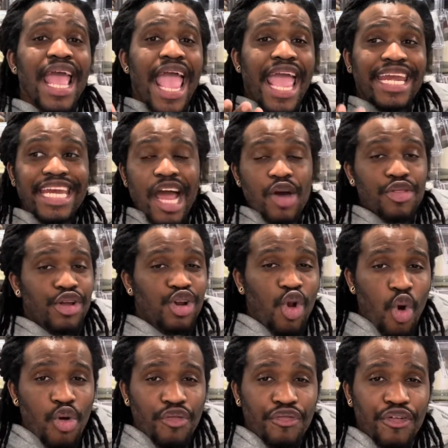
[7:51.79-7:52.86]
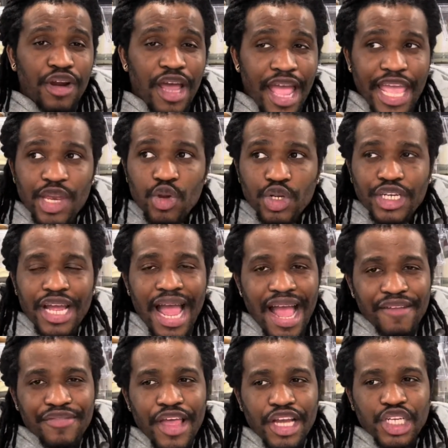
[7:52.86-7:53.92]
and now they're going for a lot and you should
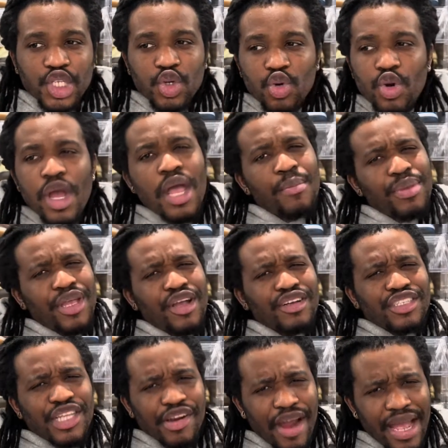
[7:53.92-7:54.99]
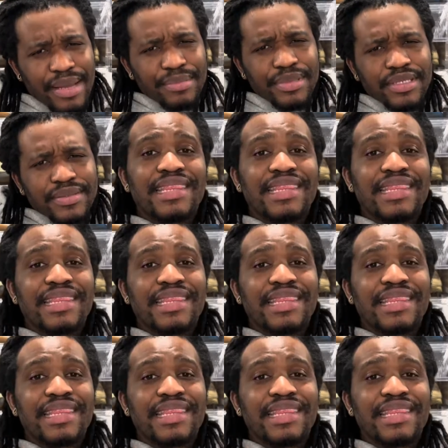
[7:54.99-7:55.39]
have that shoe because they're hyped?